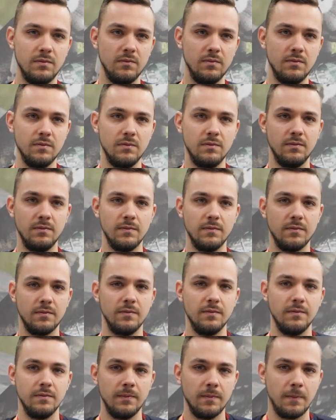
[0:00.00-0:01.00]

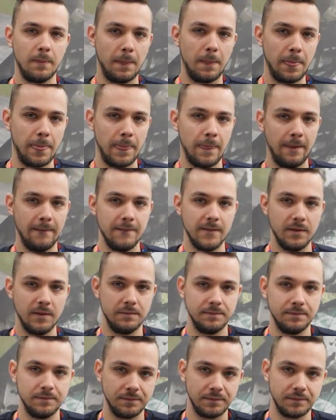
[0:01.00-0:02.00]

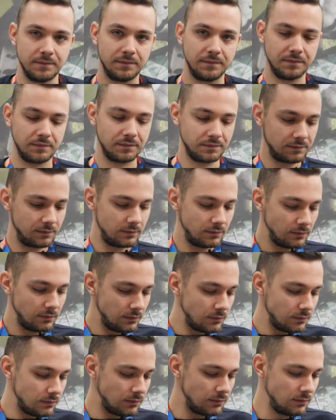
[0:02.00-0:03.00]

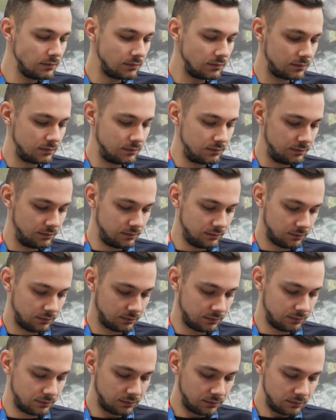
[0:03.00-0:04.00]

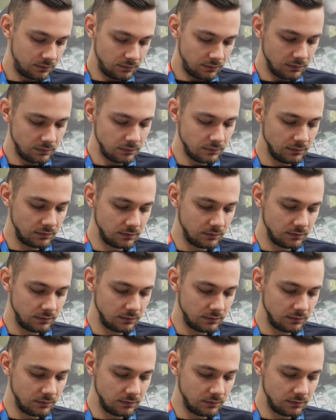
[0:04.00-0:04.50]
(silent)